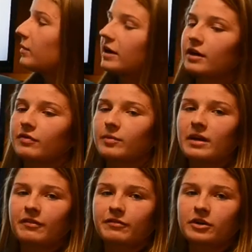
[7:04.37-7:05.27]
been here from
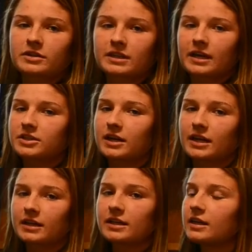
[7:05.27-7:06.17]
that first sketch that
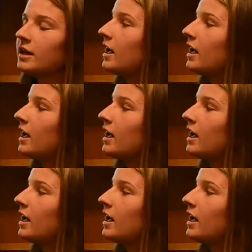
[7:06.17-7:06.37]
I did,